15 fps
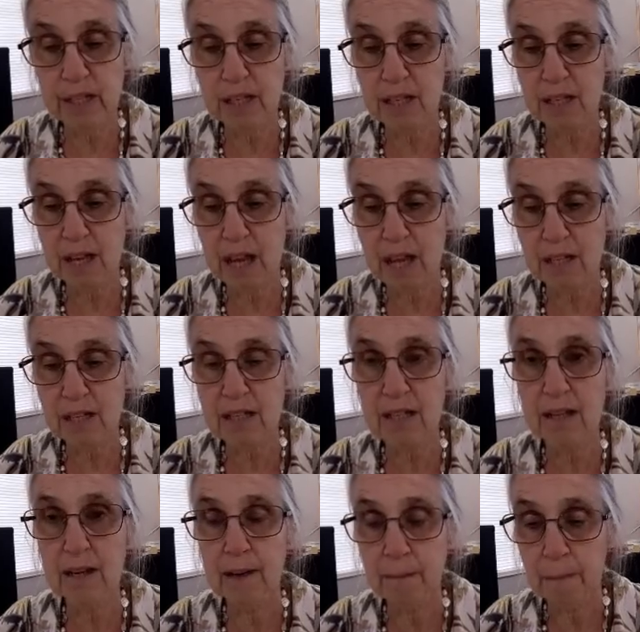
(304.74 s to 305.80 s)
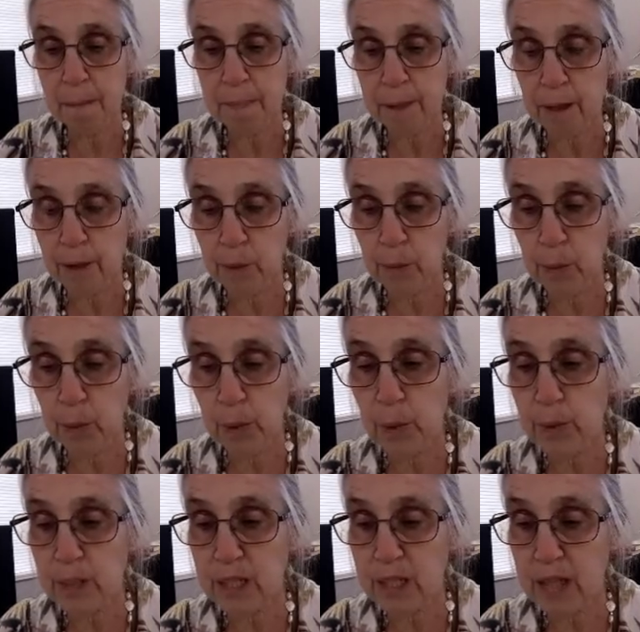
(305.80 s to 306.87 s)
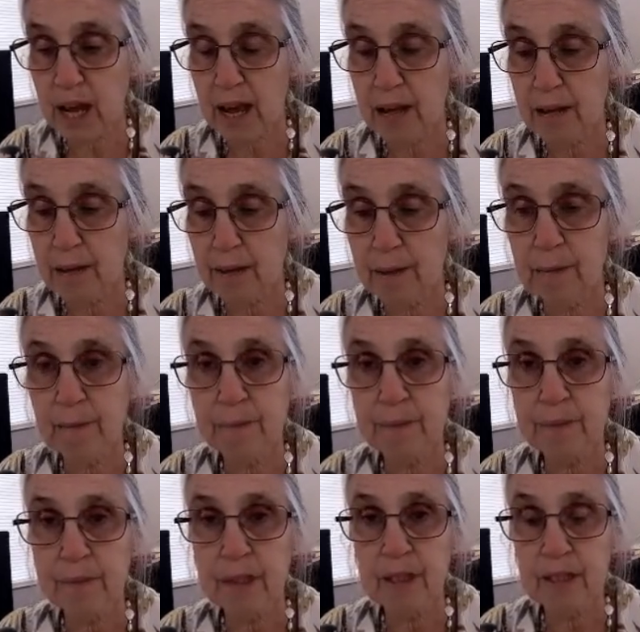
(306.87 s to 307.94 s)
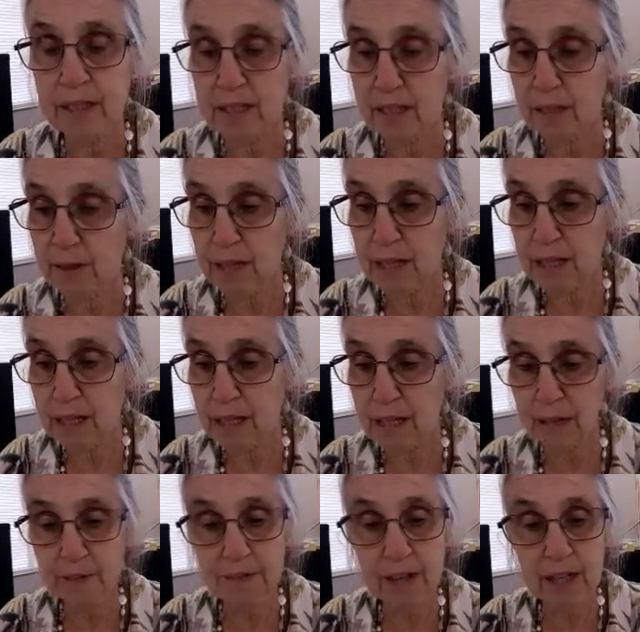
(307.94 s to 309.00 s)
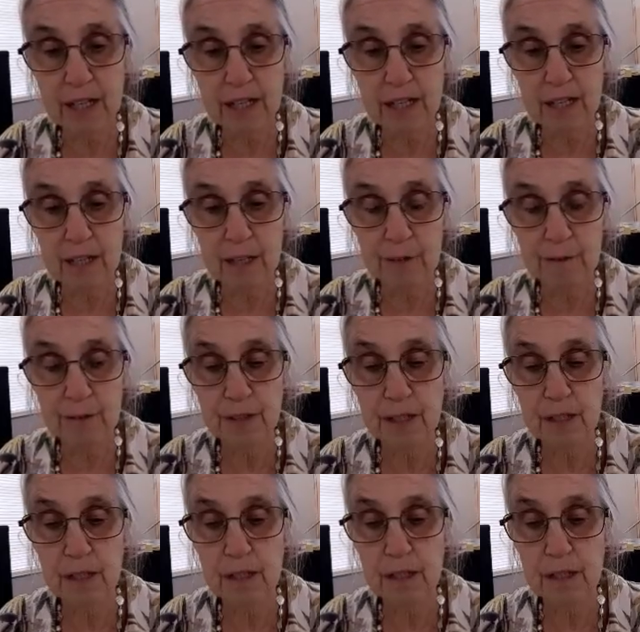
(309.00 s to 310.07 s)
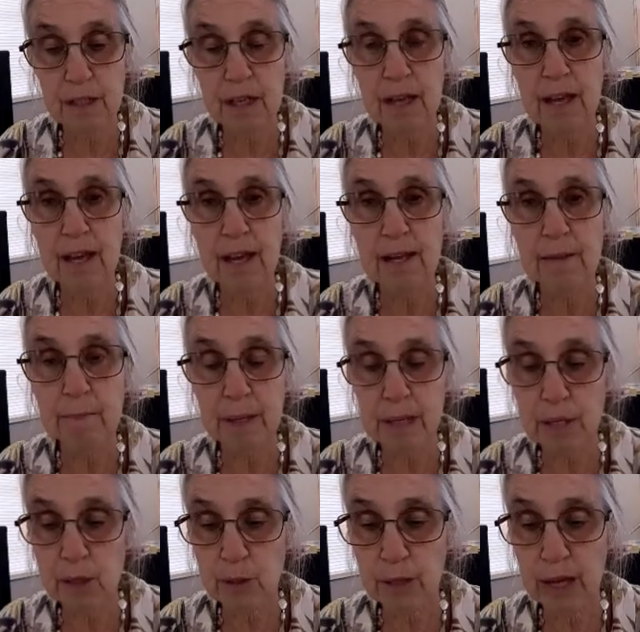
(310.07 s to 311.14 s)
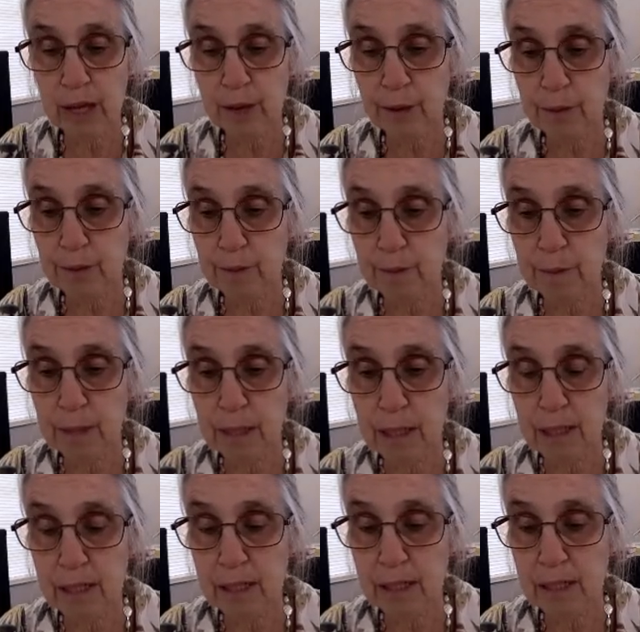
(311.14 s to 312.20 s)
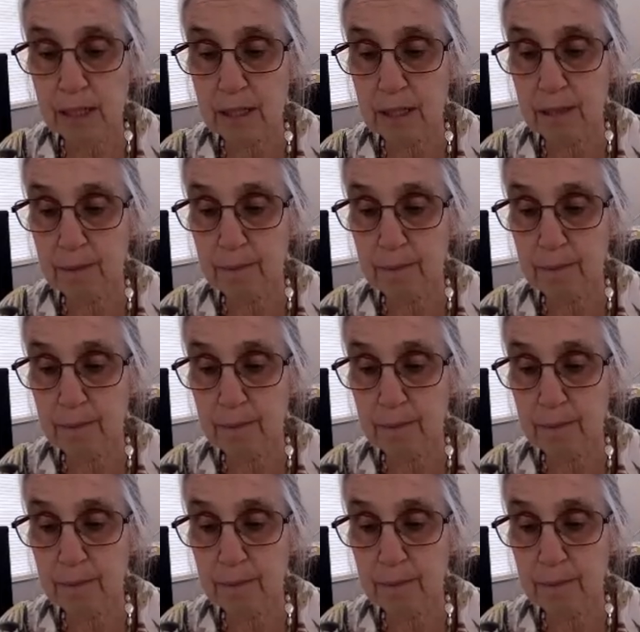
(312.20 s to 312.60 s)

disaster on a world scale, seriously affecting the physical and mental health of millions.